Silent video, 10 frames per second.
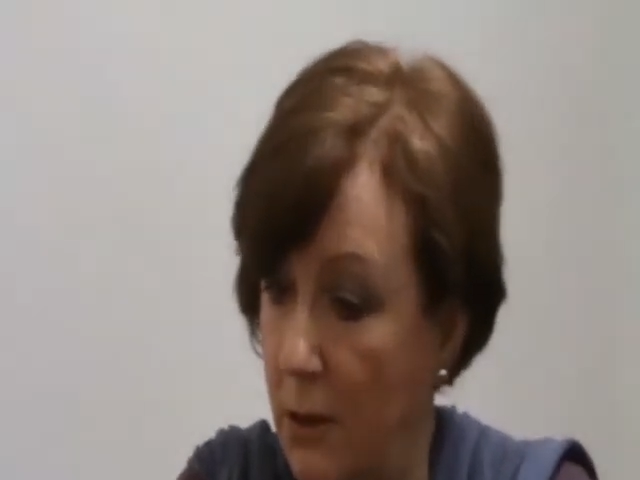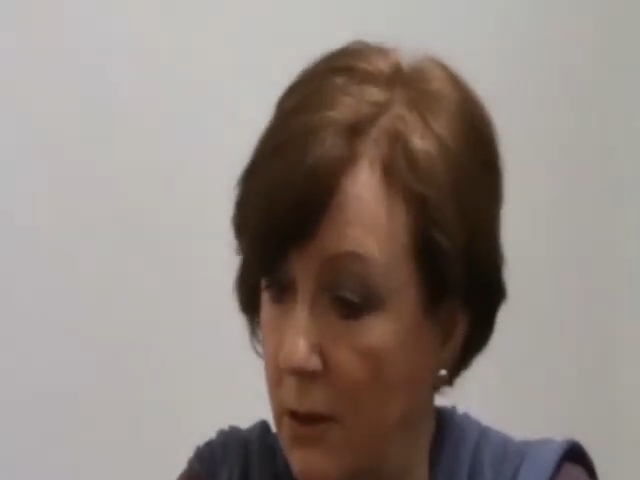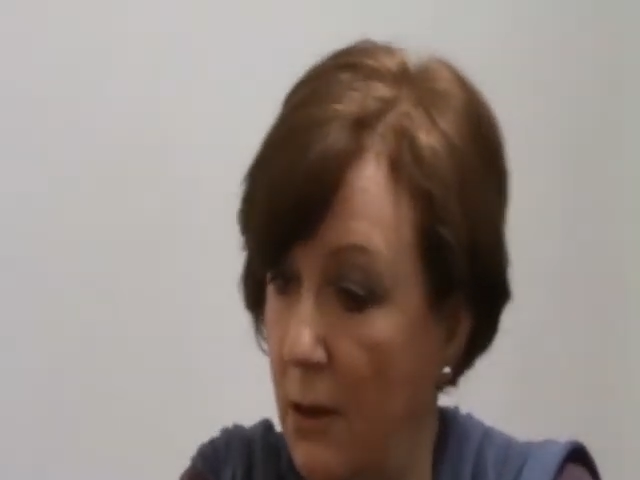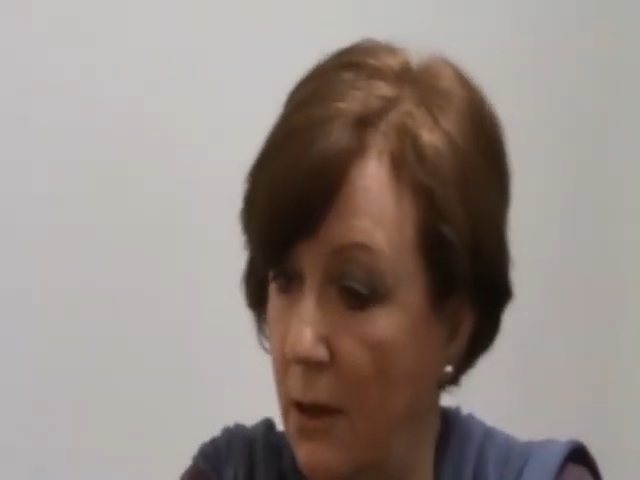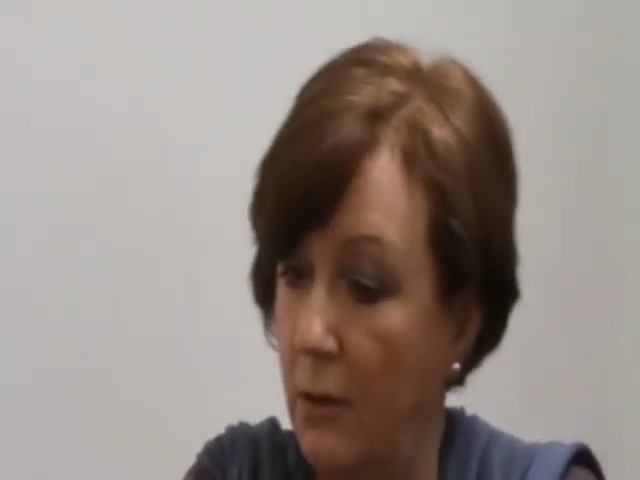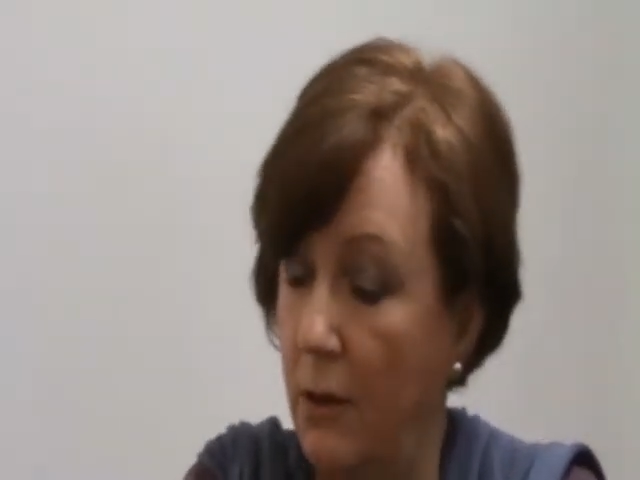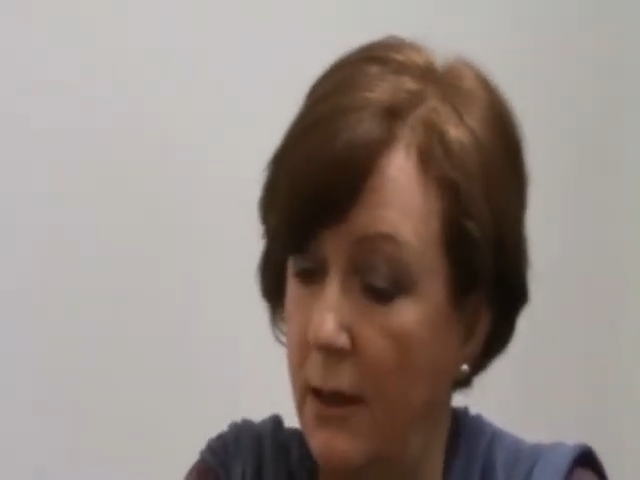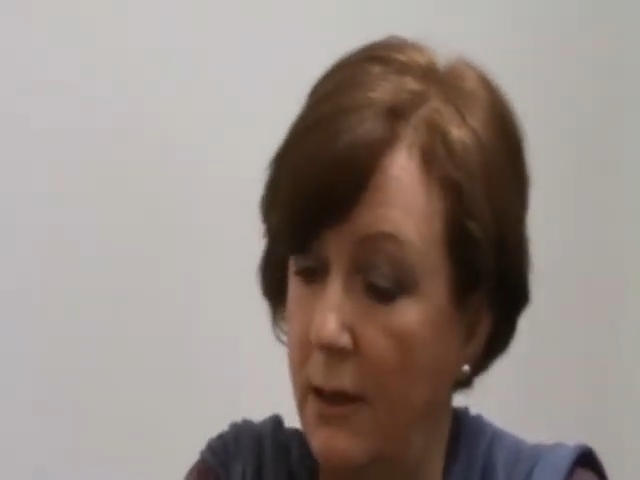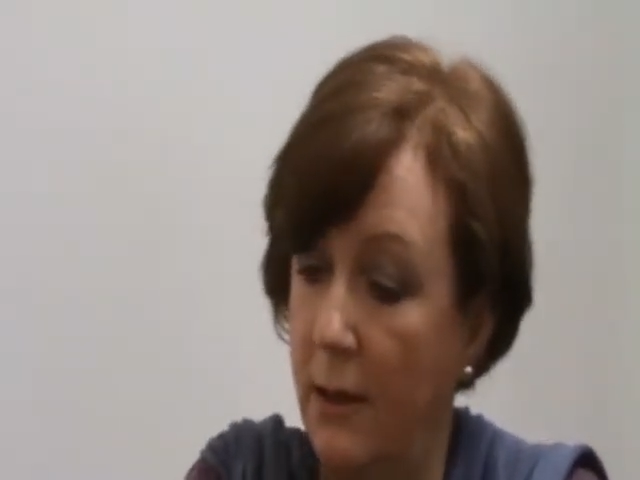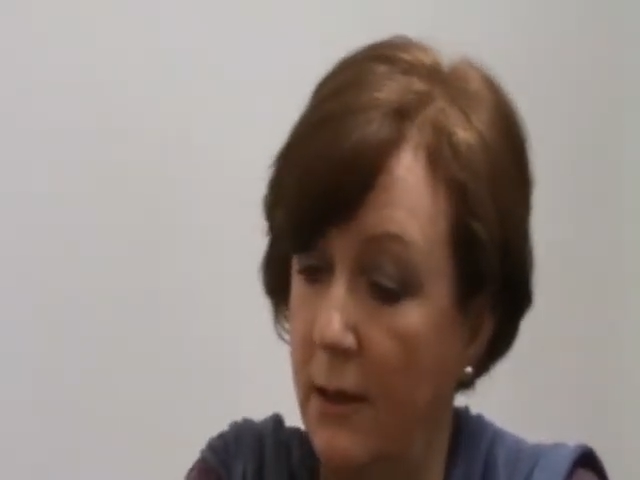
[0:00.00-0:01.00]
locally,
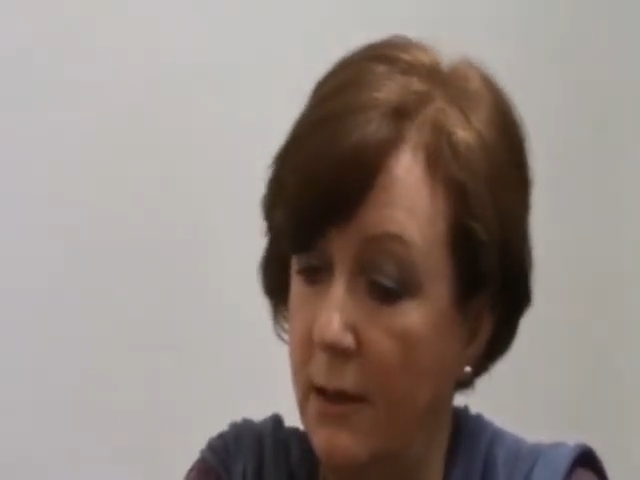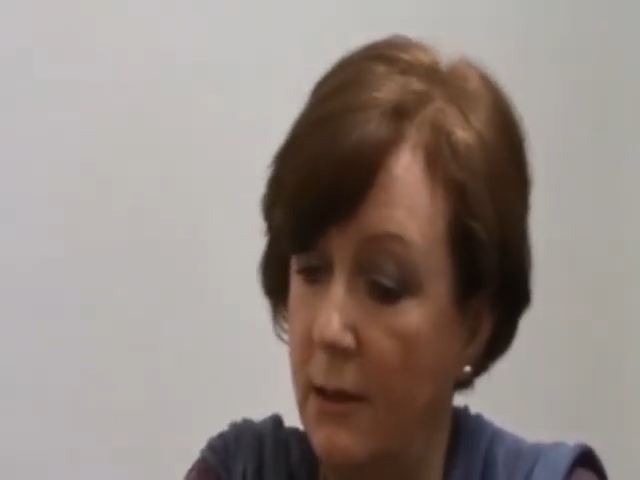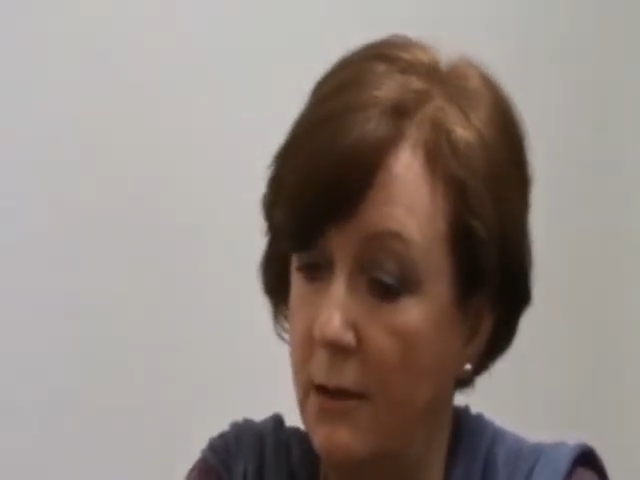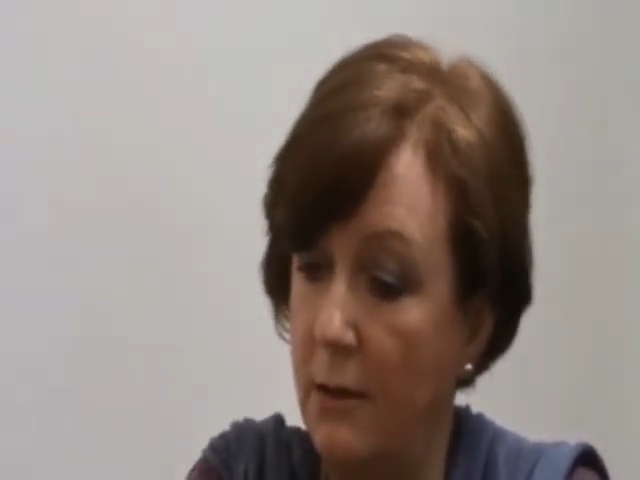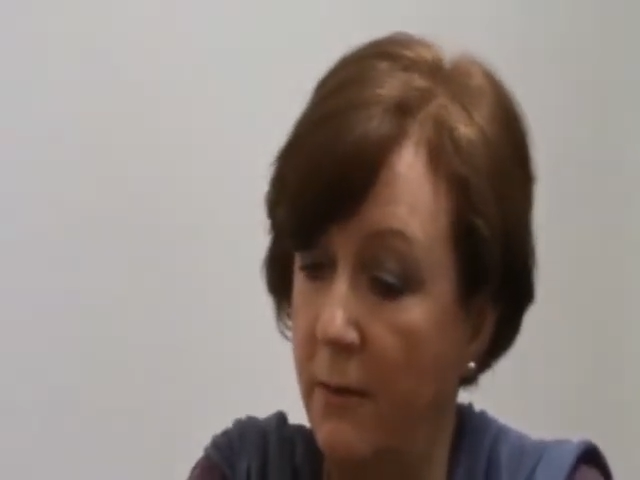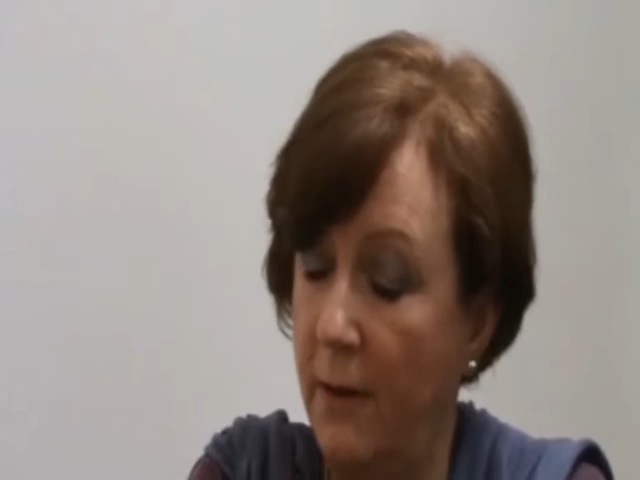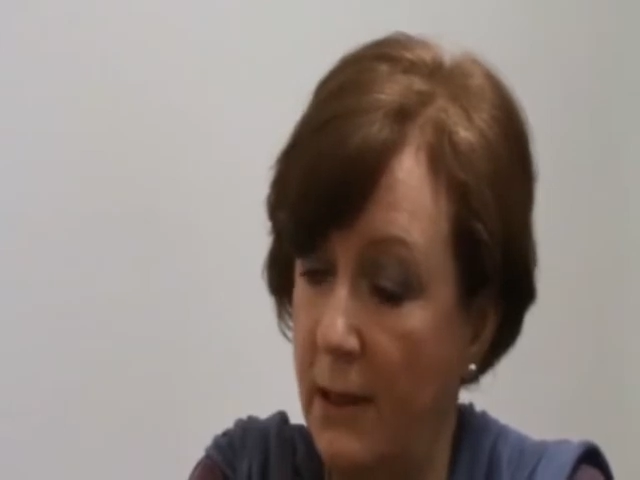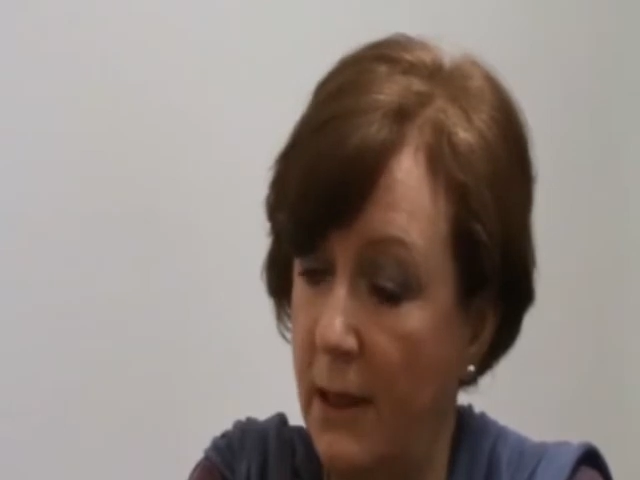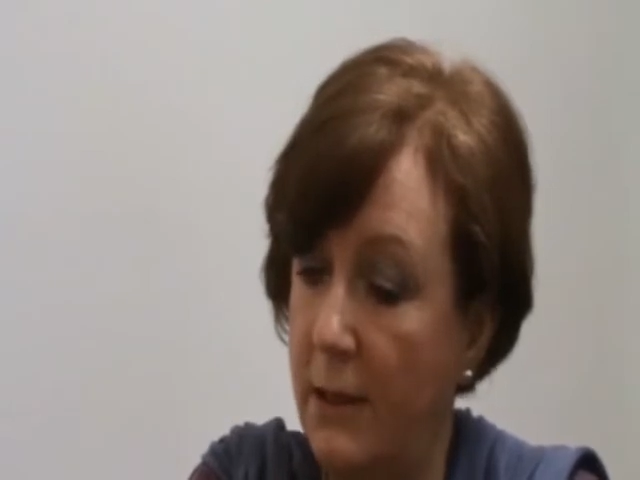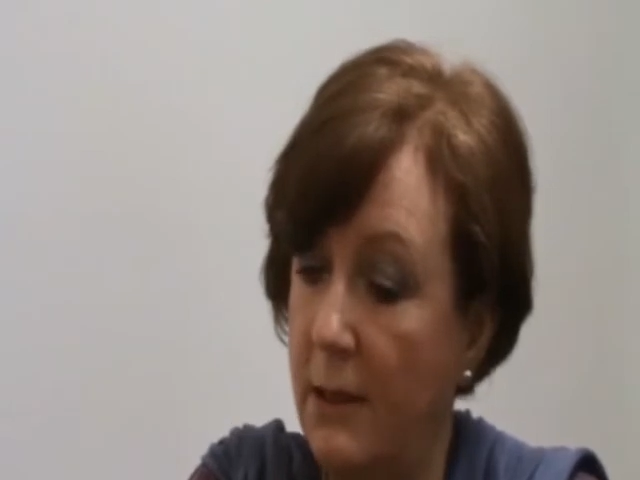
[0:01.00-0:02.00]
then that's
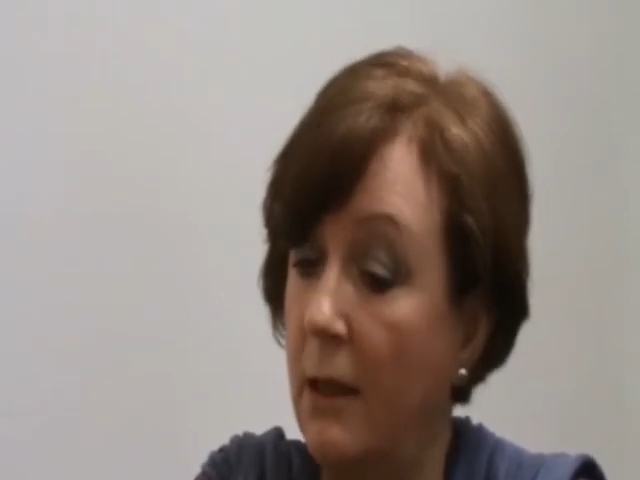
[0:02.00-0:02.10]
fantastic.